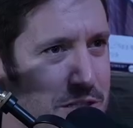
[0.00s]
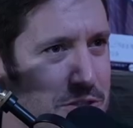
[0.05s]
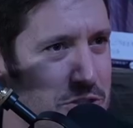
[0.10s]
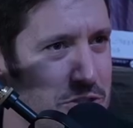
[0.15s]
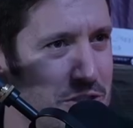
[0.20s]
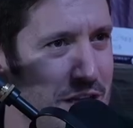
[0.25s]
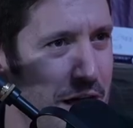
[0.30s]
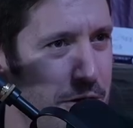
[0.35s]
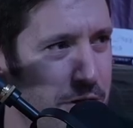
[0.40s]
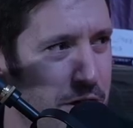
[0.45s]

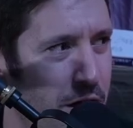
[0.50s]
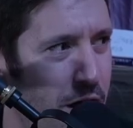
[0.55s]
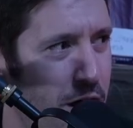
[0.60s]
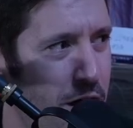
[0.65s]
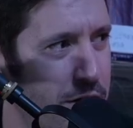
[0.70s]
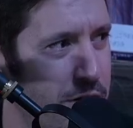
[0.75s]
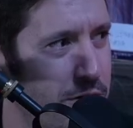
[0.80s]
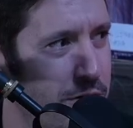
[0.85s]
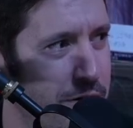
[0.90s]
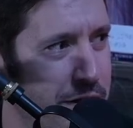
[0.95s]
just how
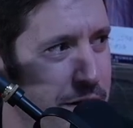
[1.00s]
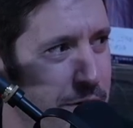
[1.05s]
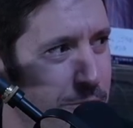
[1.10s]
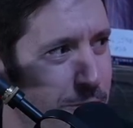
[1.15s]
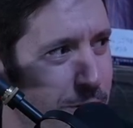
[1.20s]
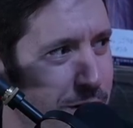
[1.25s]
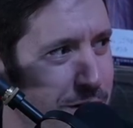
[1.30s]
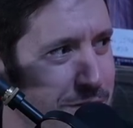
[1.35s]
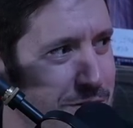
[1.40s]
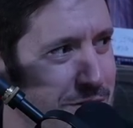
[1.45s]
conquering
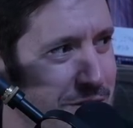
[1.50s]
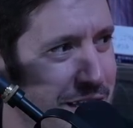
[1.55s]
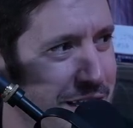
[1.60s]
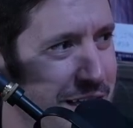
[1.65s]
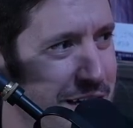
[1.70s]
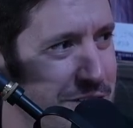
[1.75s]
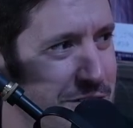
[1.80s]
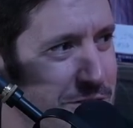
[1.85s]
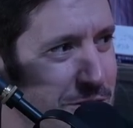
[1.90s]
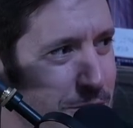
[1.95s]
works. Like,
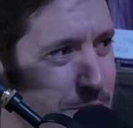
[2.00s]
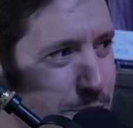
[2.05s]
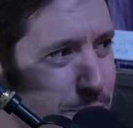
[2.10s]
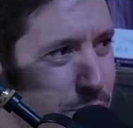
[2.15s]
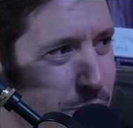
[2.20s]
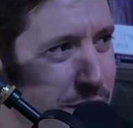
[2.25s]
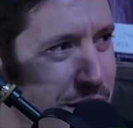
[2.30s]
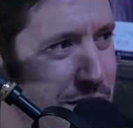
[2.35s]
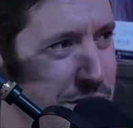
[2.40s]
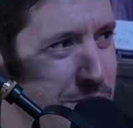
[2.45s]
at a certain
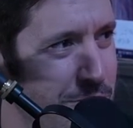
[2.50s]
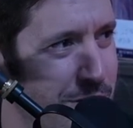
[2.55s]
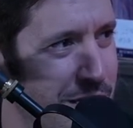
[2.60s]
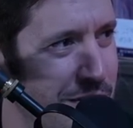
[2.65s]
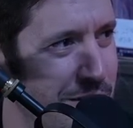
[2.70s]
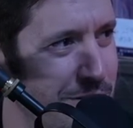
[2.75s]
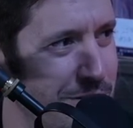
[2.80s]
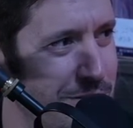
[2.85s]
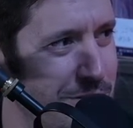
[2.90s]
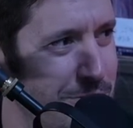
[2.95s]
point, you
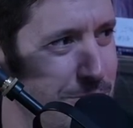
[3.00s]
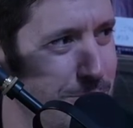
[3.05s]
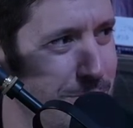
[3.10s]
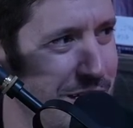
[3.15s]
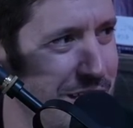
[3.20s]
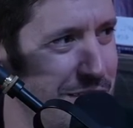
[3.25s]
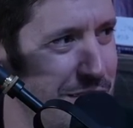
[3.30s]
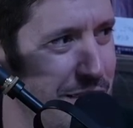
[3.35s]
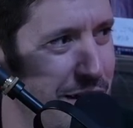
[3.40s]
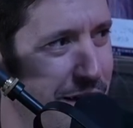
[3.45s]
killed to
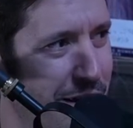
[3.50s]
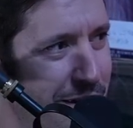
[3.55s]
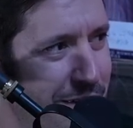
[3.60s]
get there.